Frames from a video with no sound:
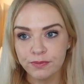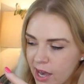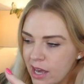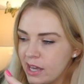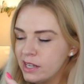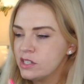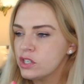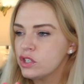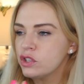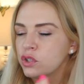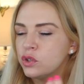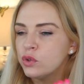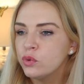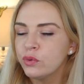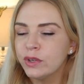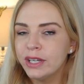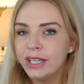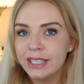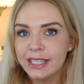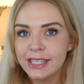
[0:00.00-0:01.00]
And the
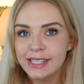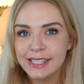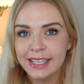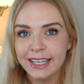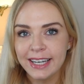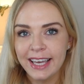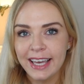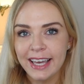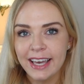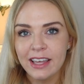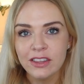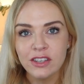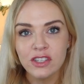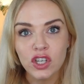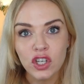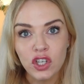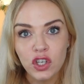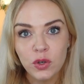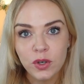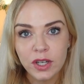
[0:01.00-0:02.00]
greenness in here,
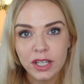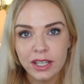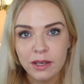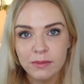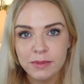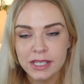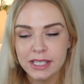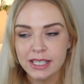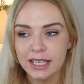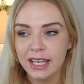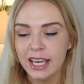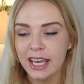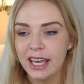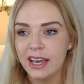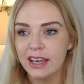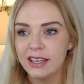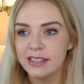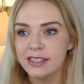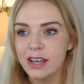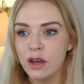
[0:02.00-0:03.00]
there's a eucalyptus in
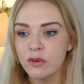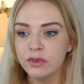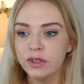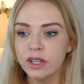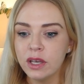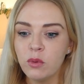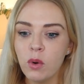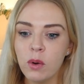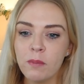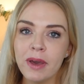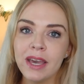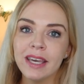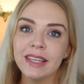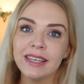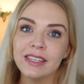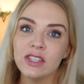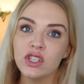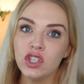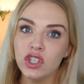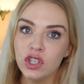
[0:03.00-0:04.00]
here, definitely what make
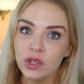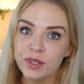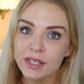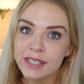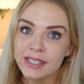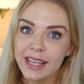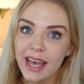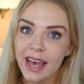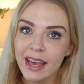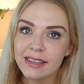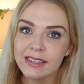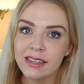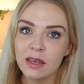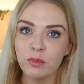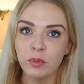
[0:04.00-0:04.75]
this unisex.